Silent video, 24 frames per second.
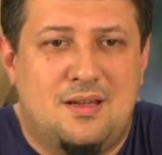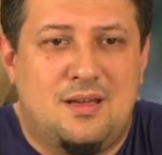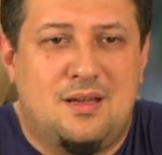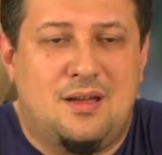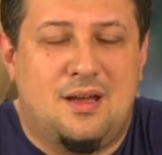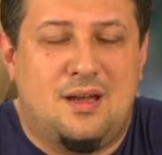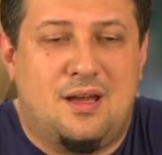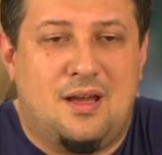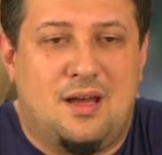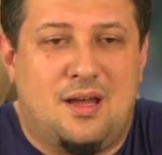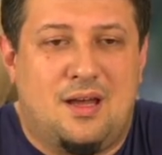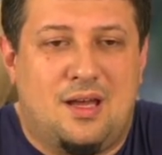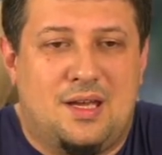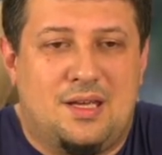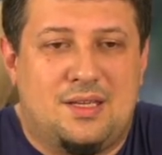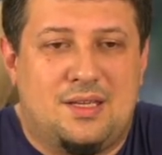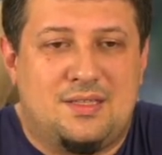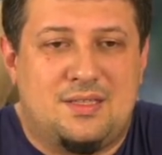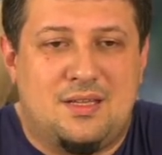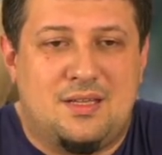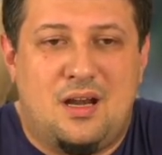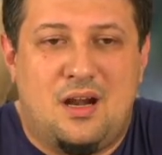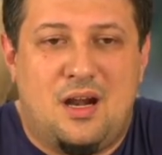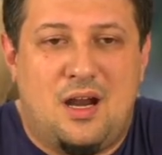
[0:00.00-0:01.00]

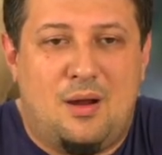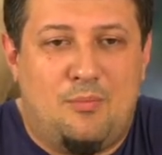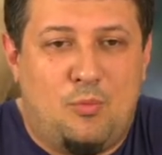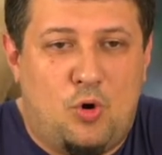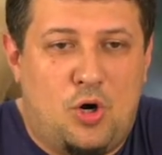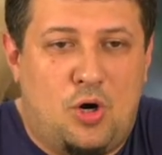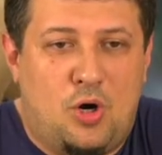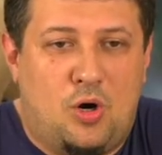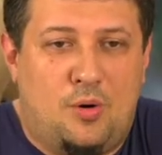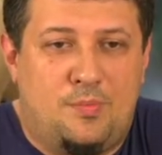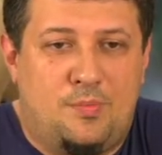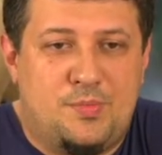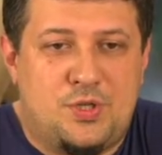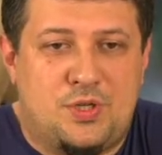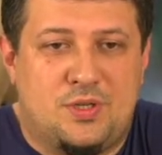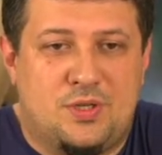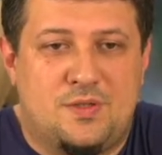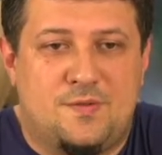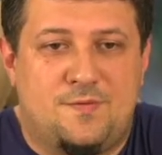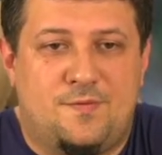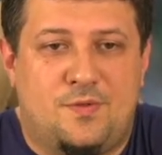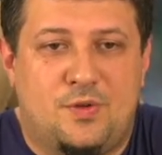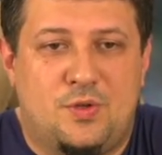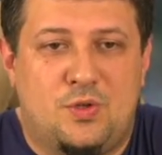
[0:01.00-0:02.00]
There are more
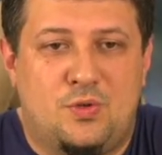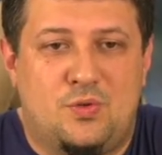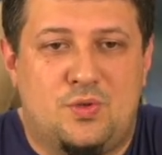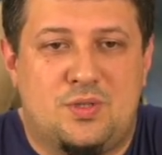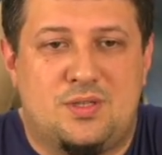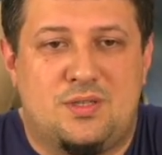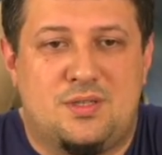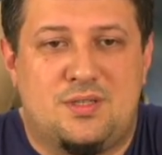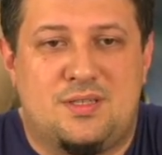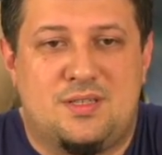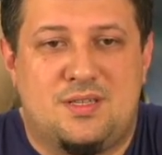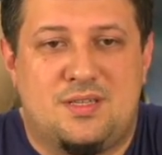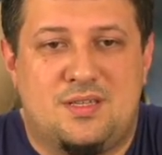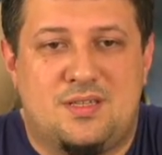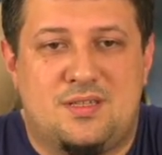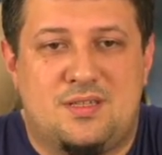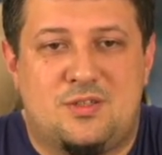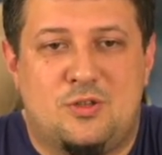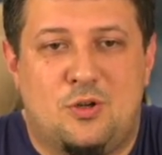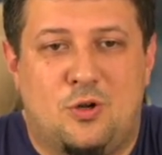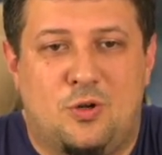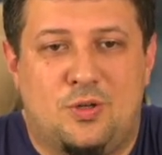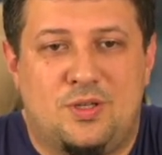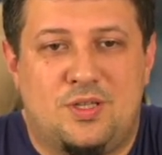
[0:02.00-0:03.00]
options for using these
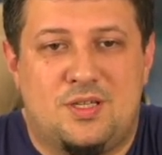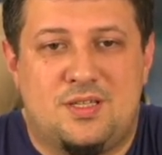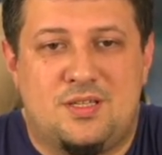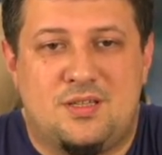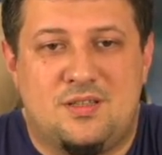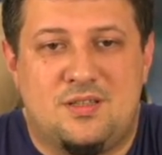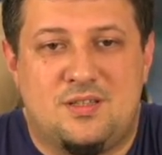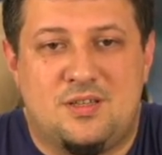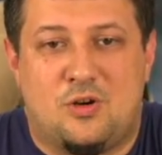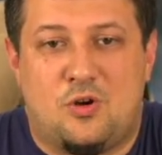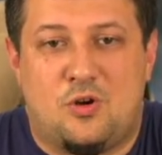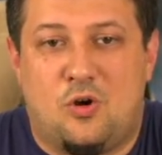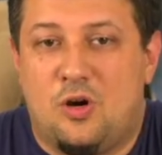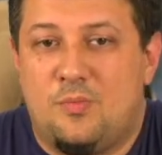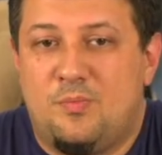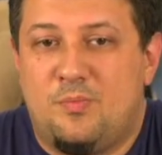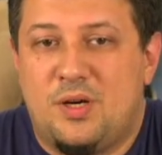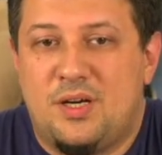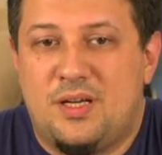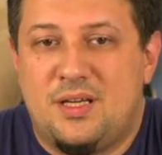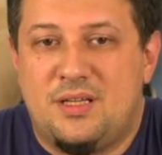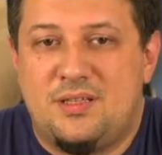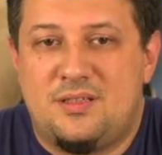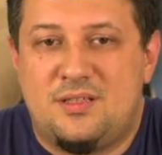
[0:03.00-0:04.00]
nodes in the
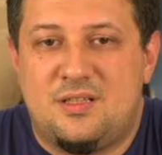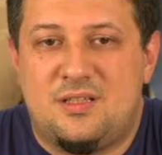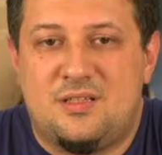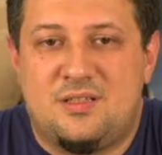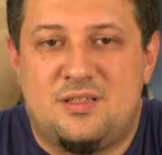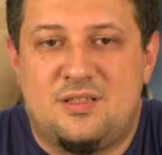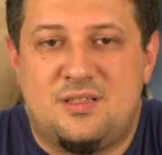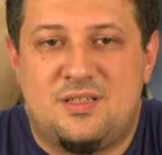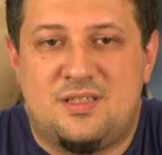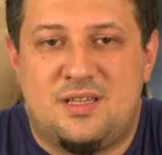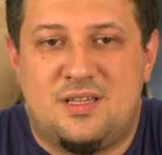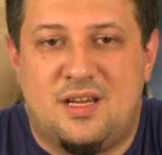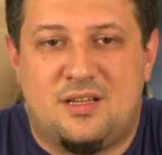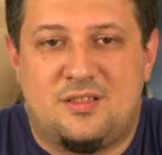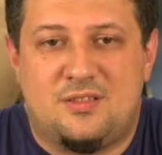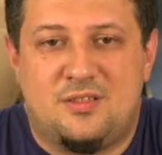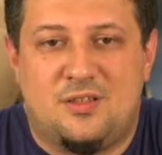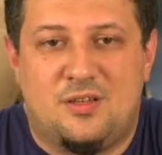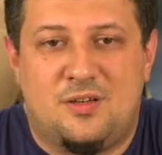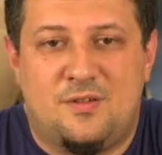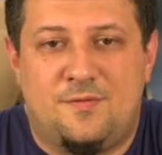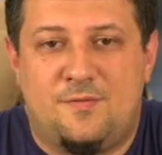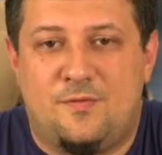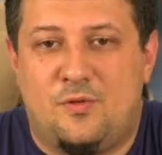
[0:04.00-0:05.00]
corporate
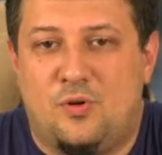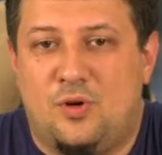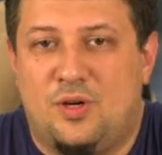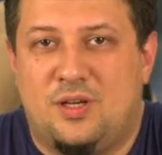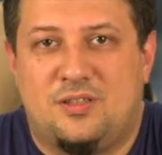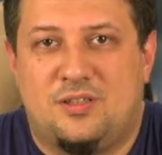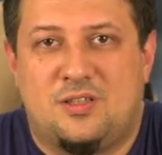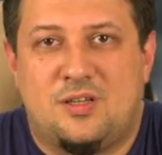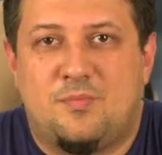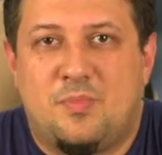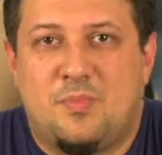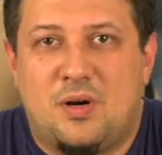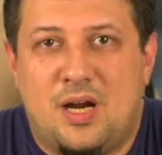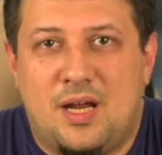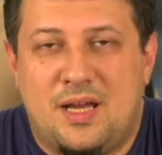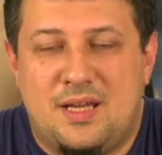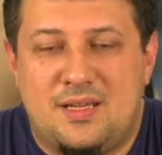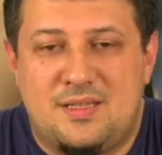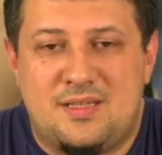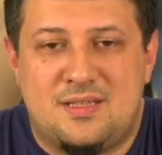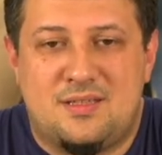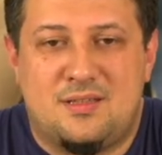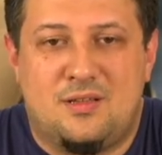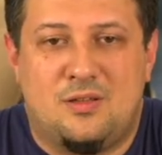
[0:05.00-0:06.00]
sector for
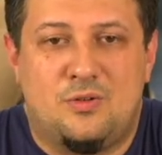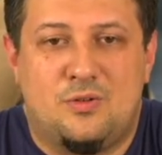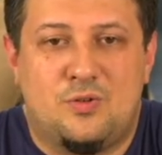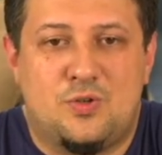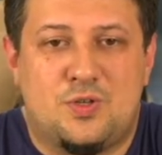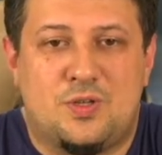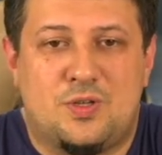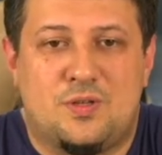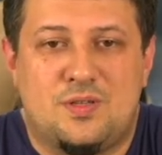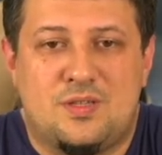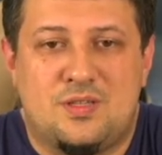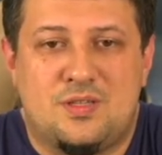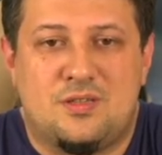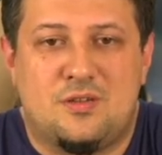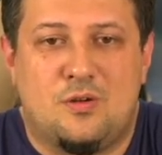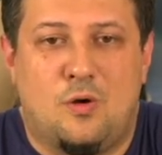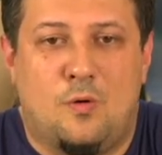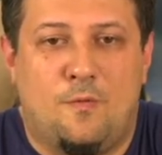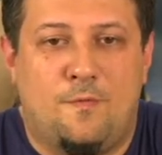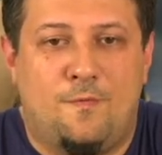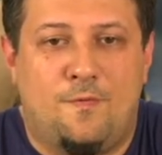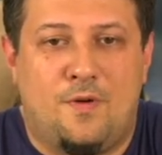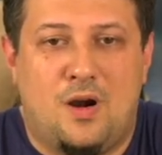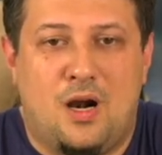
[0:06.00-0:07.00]
enterprise solutions.
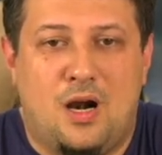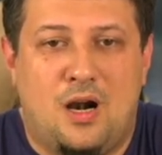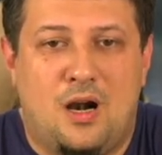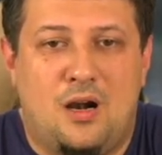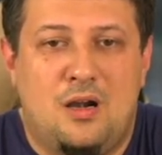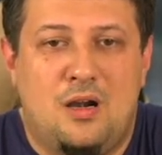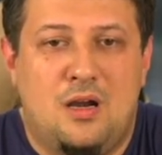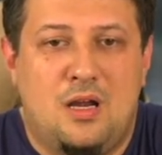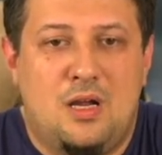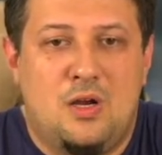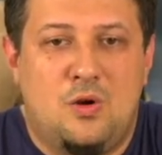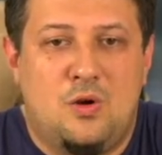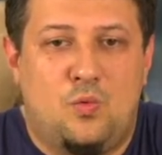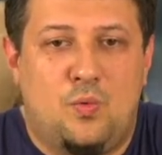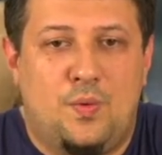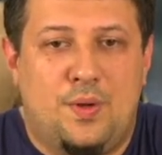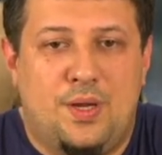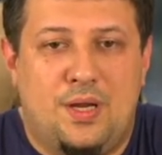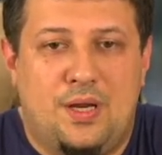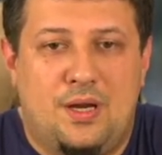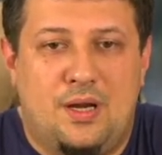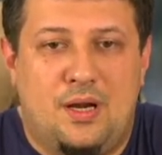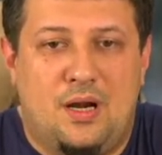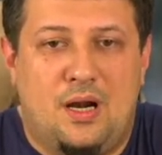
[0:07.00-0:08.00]
So far,
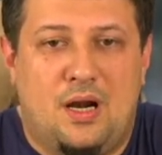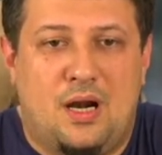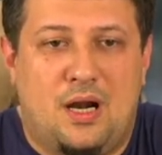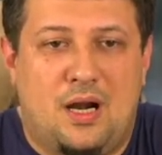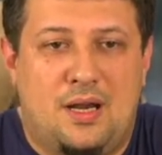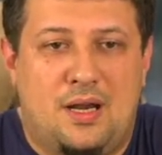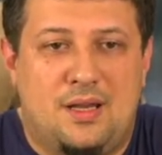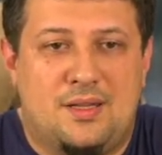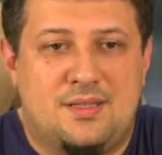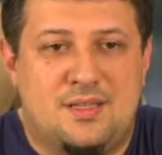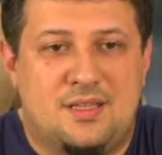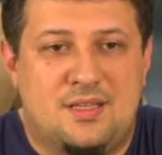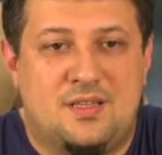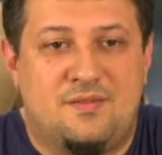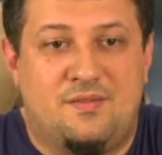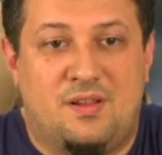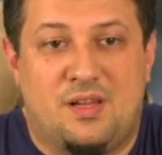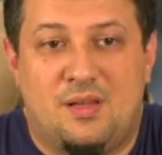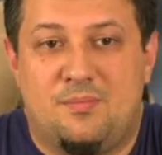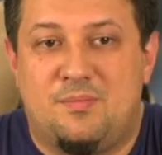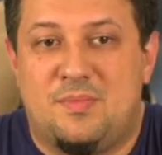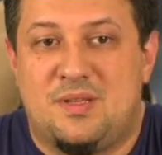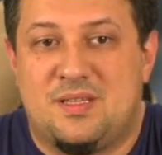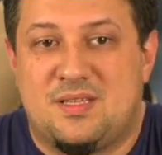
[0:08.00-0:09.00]
we are at the
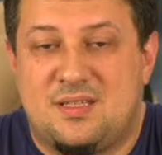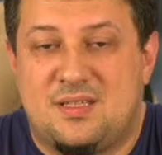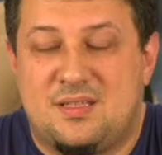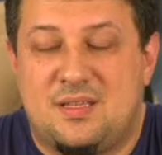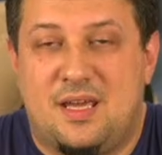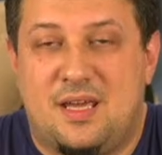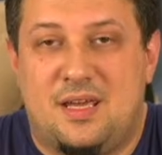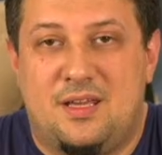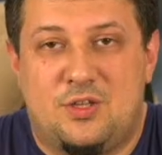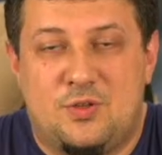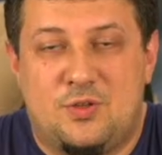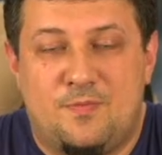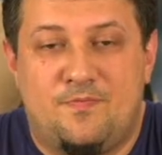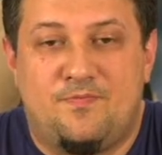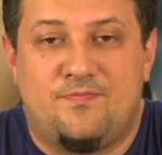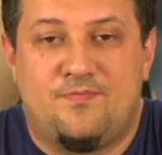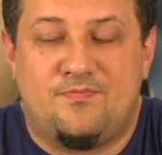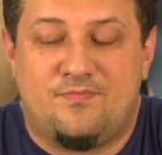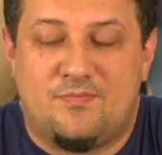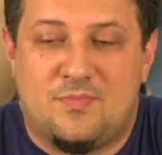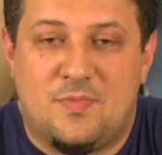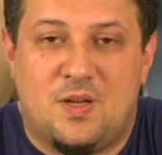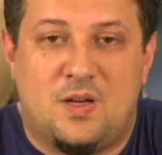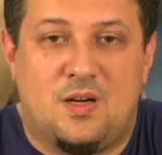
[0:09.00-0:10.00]
development stage
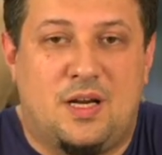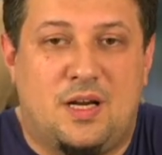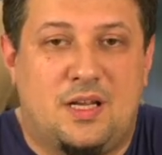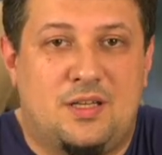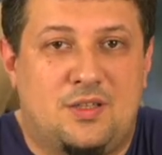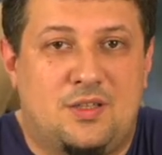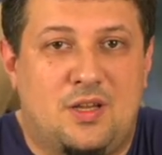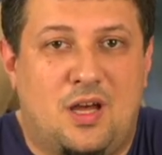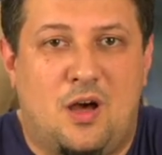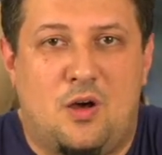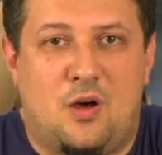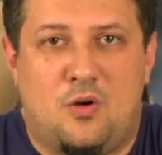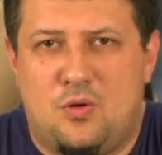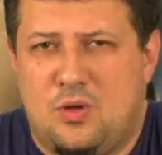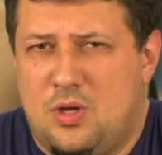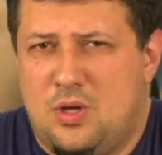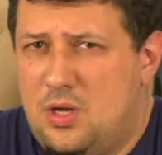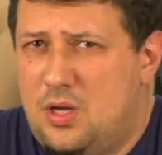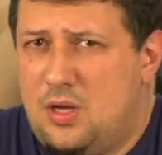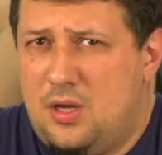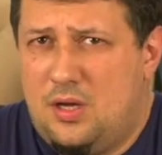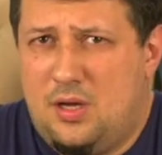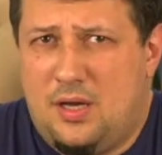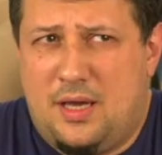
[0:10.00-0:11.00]
right now.
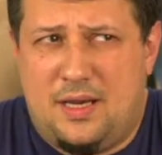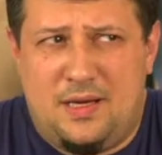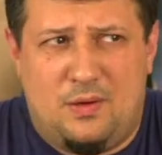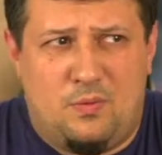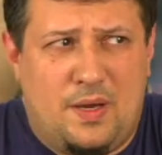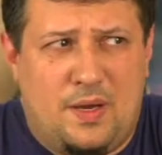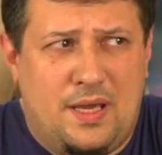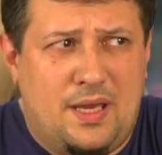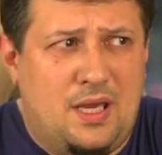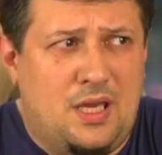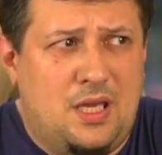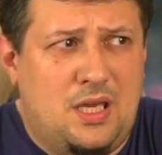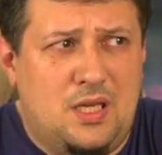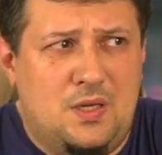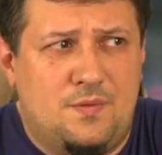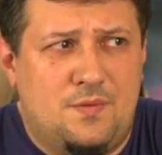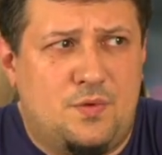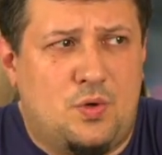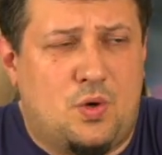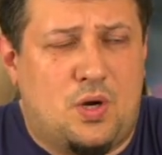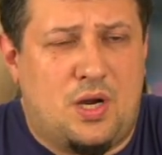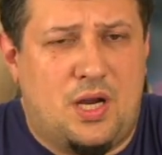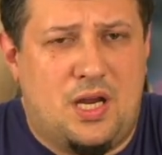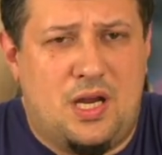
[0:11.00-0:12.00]
Anyway, if
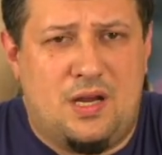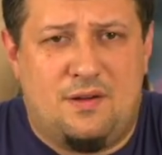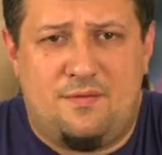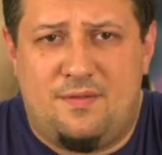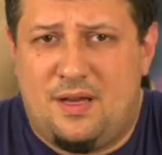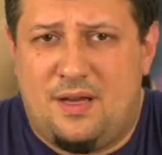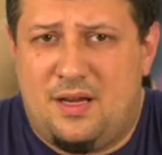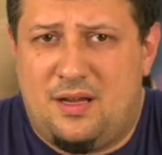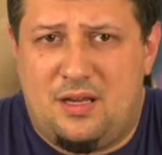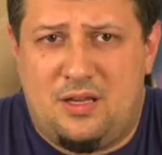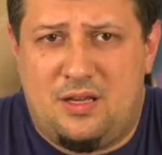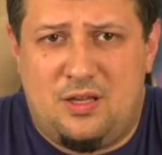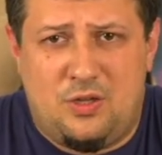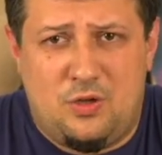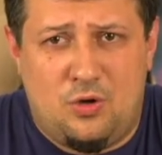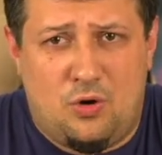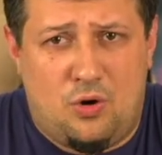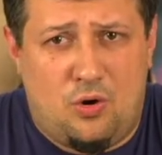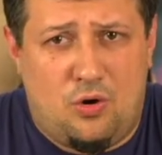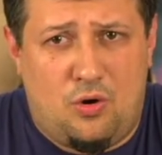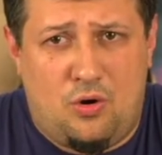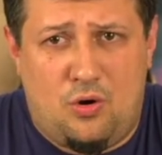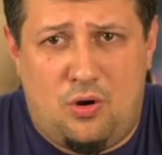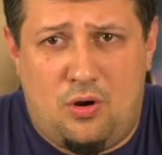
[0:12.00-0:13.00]
you have any
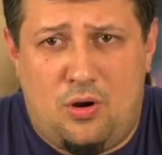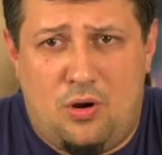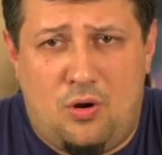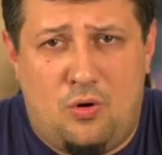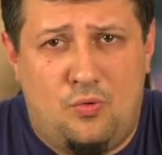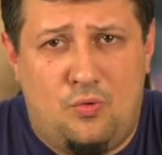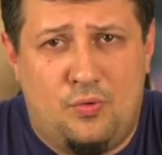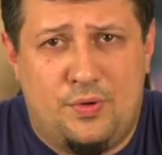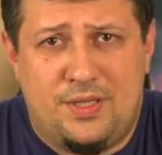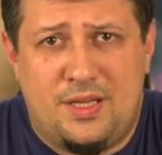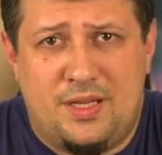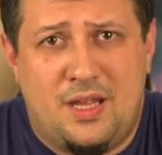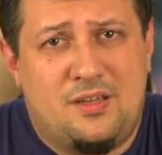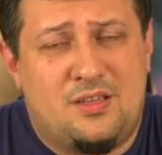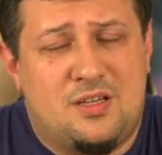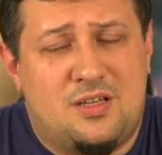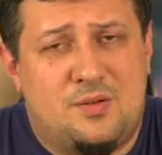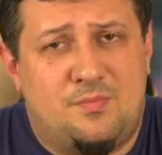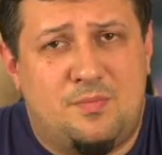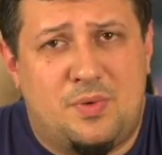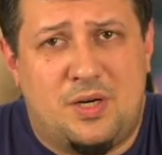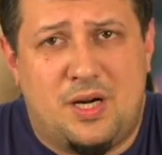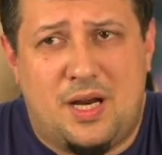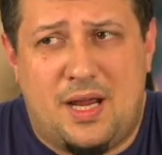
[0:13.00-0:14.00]
your own
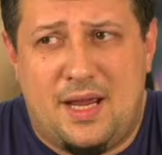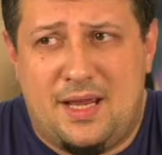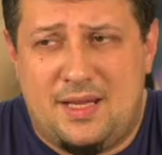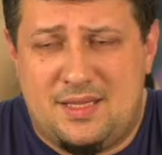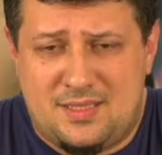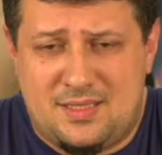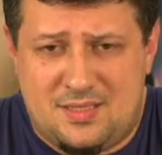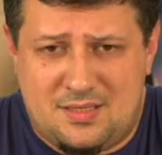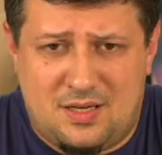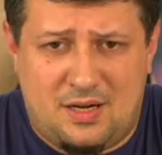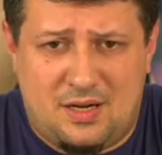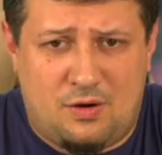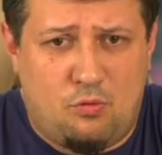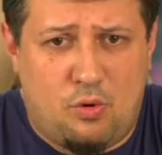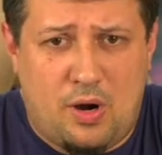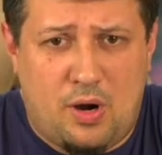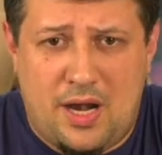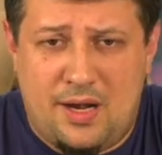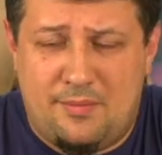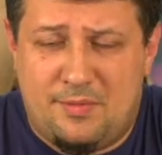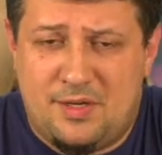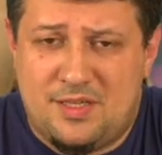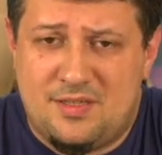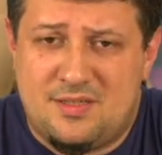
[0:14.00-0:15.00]
enterprise
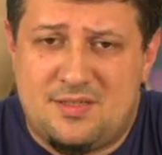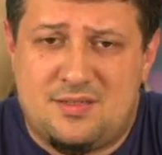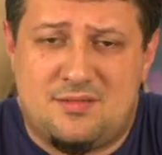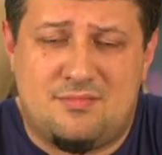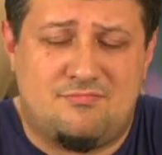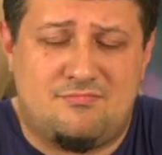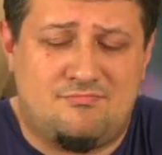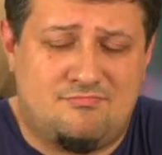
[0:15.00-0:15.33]
requirements,